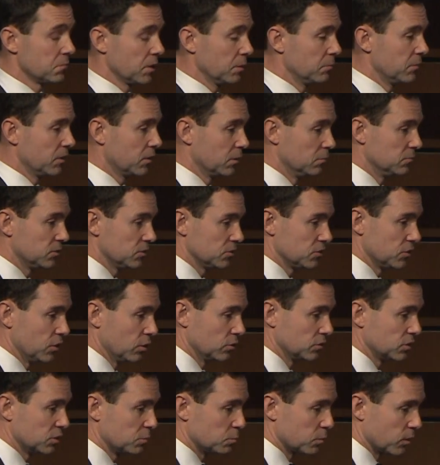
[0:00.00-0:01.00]
Probably comes as
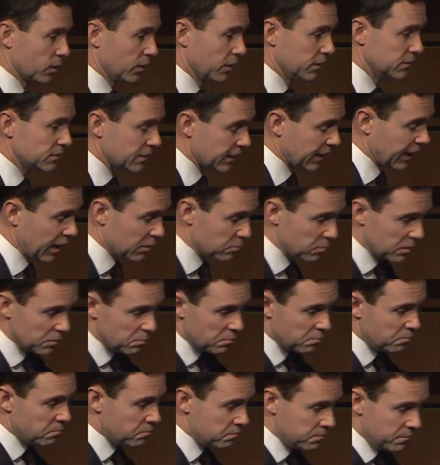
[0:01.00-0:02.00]
no surprise. They can't be
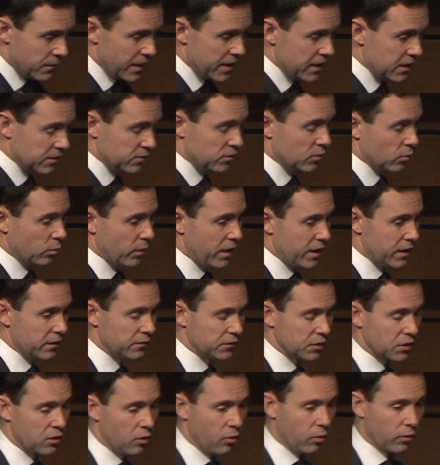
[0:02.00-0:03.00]
hidden away
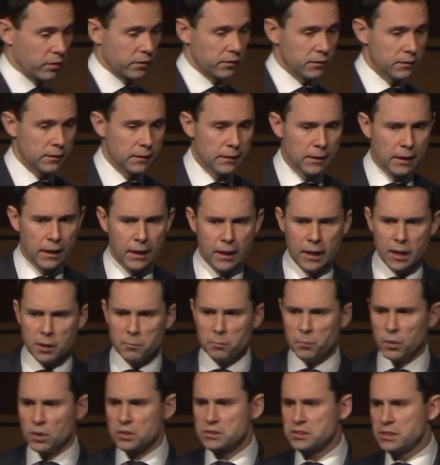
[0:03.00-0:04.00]
in the corner.
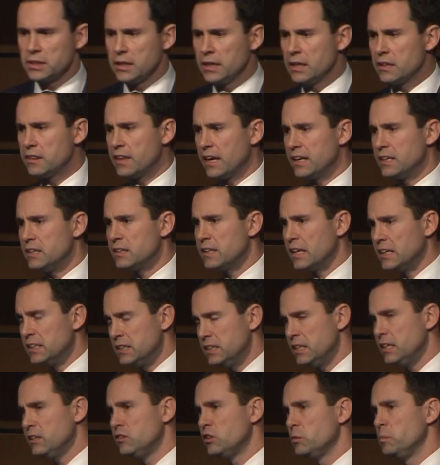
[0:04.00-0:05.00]
But they, they
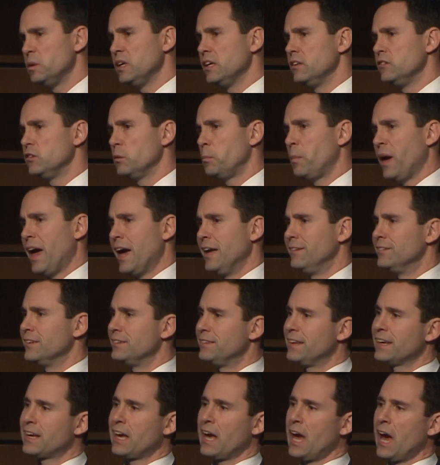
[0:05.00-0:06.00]
need to be
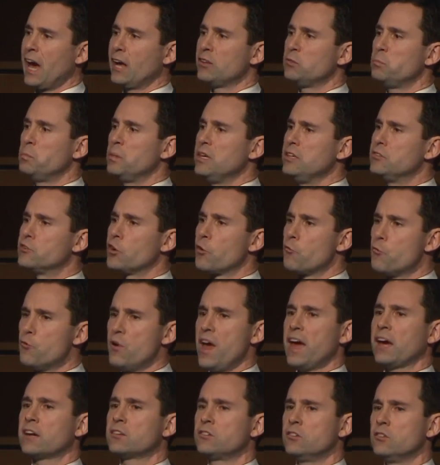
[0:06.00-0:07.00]
independent. They can't be
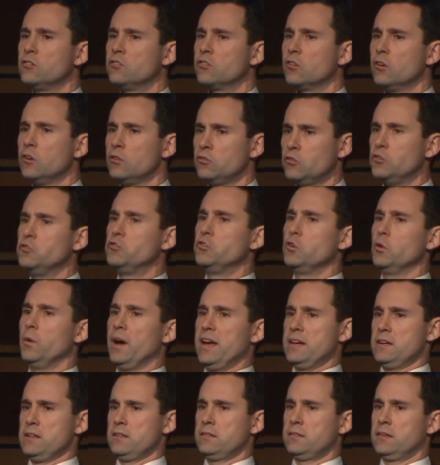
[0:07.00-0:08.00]
directed to do
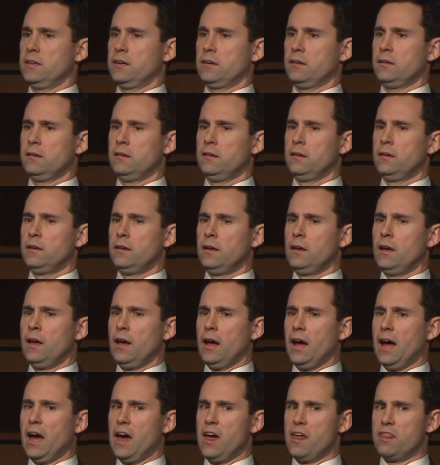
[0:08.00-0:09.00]
anything.
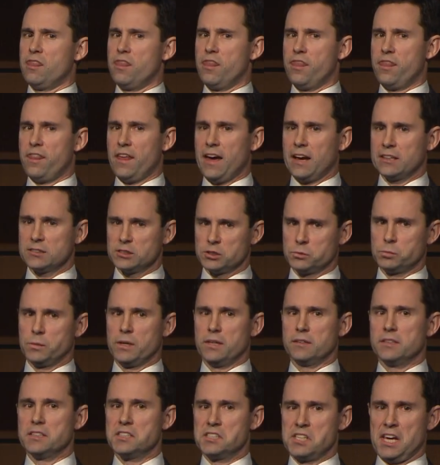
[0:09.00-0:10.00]
And that's
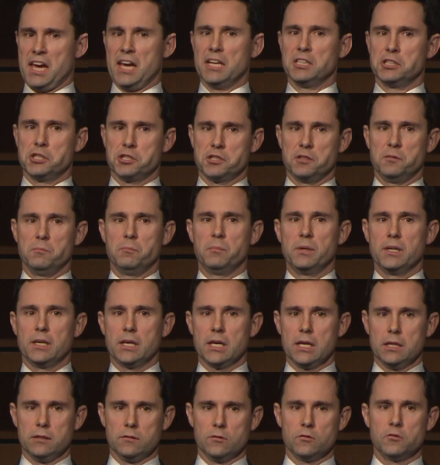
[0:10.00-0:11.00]
where the tension
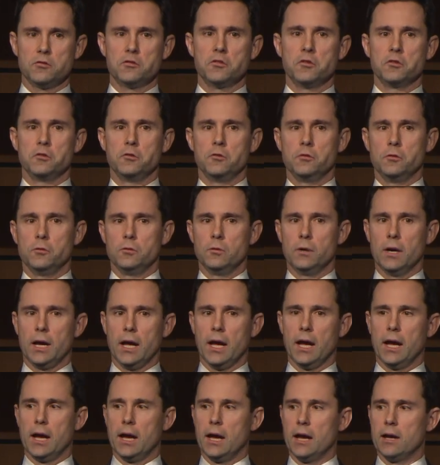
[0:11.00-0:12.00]
begins to,
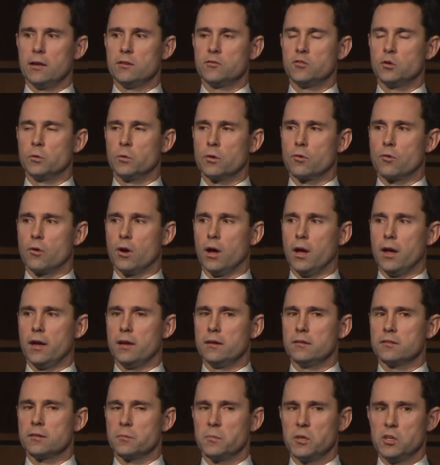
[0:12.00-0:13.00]
uh, to
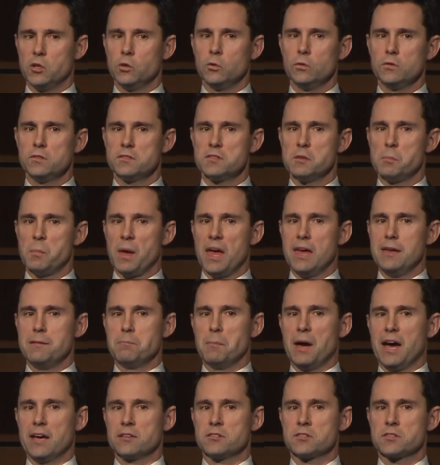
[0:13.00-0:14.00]
arise. I mean, who's the
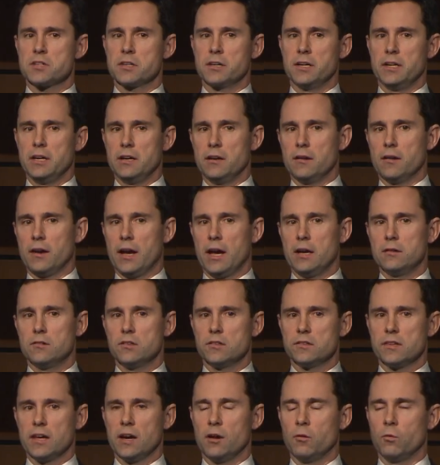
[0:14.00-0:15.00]
paymaster here? How
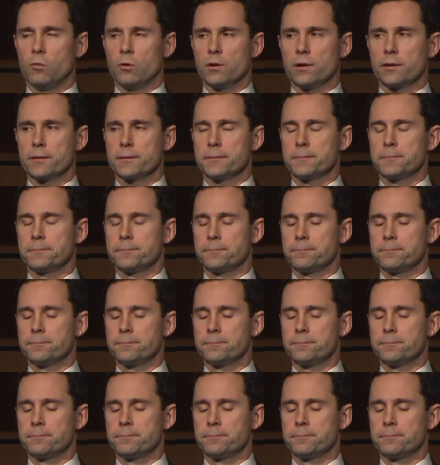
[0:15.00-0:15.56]
does that work?